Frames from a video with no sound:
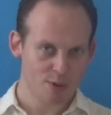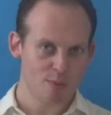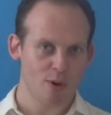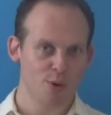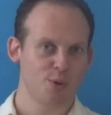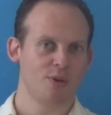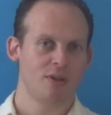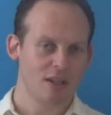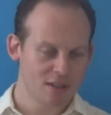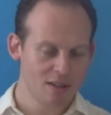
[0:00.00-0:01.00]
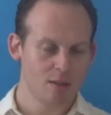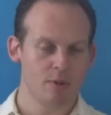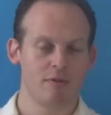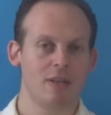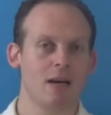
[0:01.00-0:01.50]
are small, so it takes a little bit
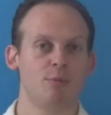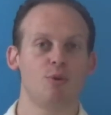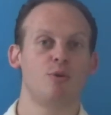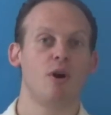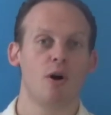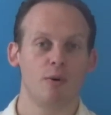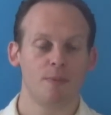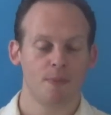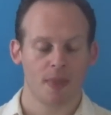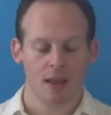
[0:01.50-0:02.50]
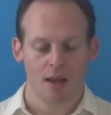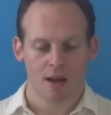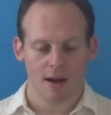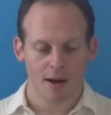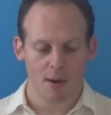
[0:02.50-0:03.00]
of time to grow.
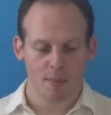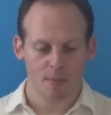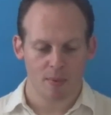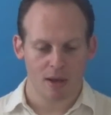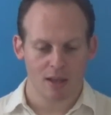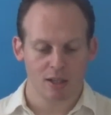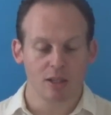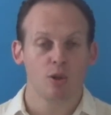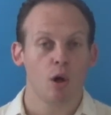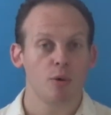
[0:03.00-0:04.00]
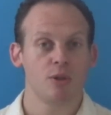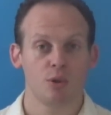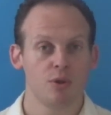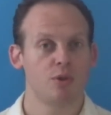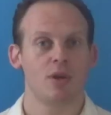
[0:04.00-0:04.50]
It's always
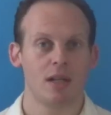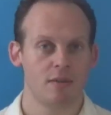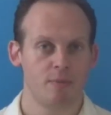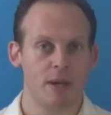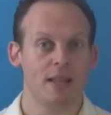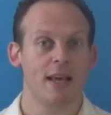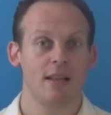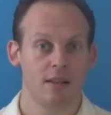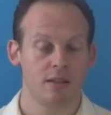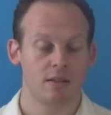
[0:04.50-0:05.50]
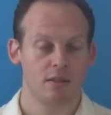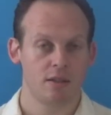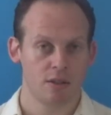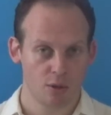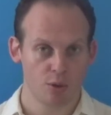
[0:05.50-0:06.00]
good to kind of maintain these.
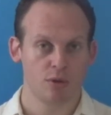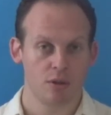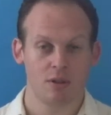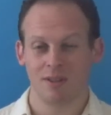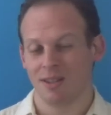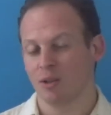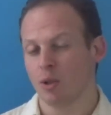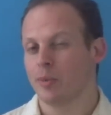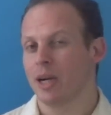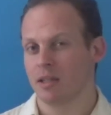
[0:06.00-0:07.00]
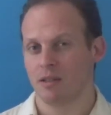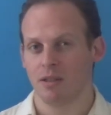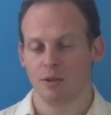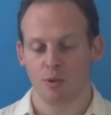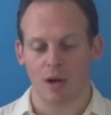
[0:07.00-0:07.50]
They're good practice
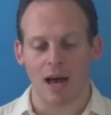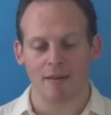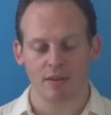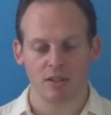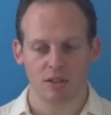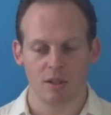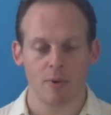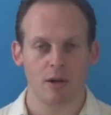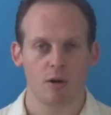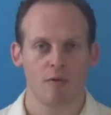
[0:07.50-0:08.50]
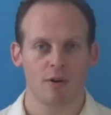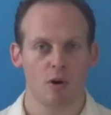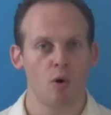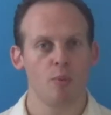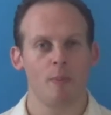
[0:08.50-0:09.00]
things to have. It's just a matter of our
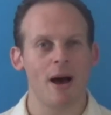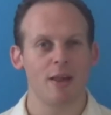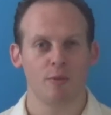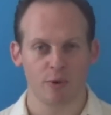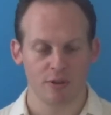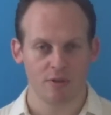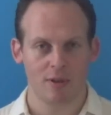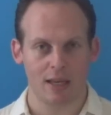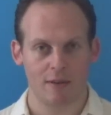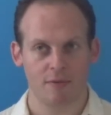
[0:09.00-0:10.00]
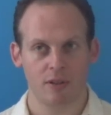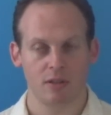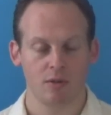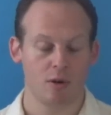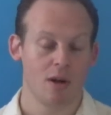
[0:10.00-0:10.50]
own bandwidth. Like if
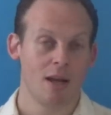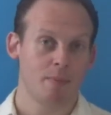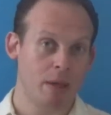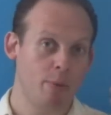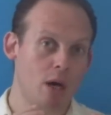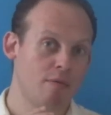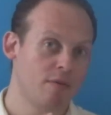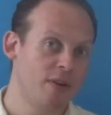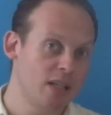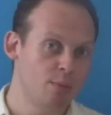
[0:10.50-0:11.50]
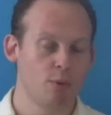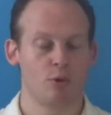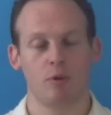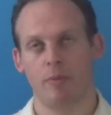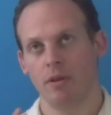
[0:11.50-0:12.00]
it's, maybe you have a Facebook
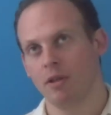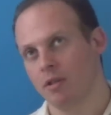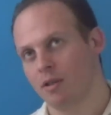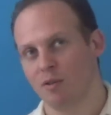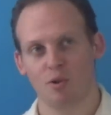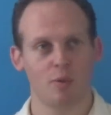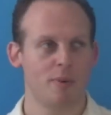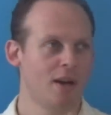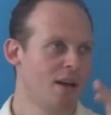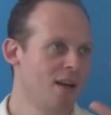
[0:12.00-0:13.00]
group, a LinkedIn group,